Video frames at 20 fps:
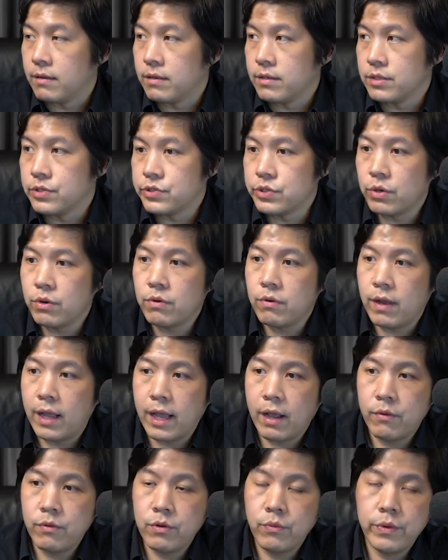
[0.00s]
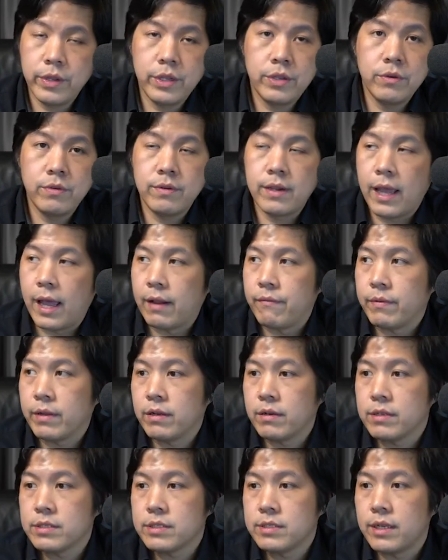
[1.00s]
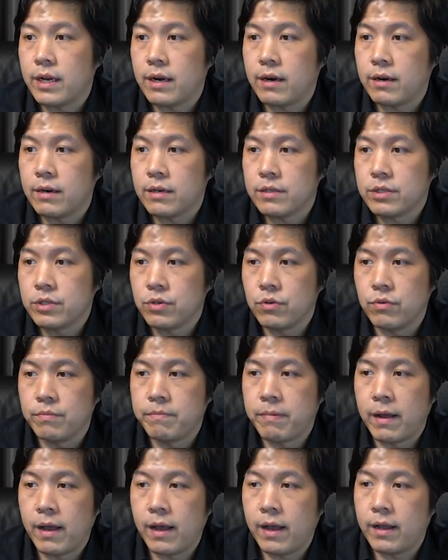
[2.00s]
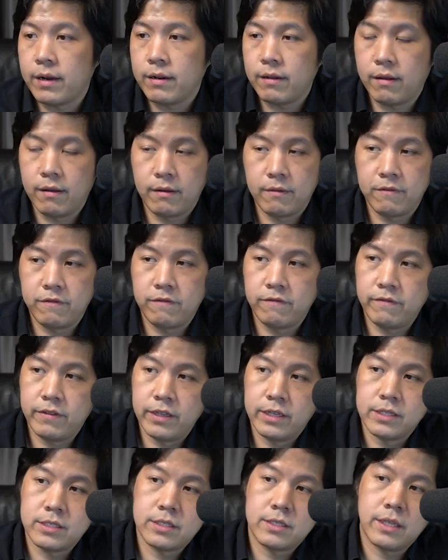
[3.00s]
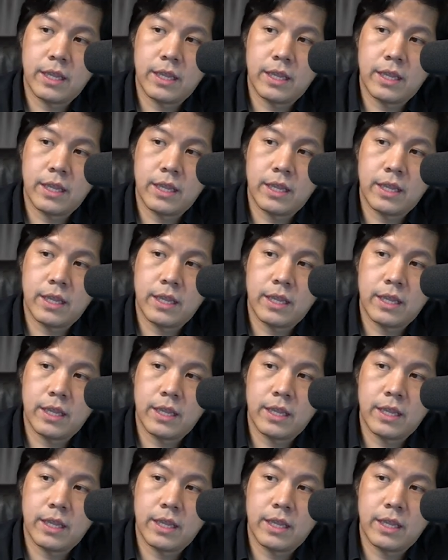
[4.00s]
So how do we do that? Because there are two parts of this.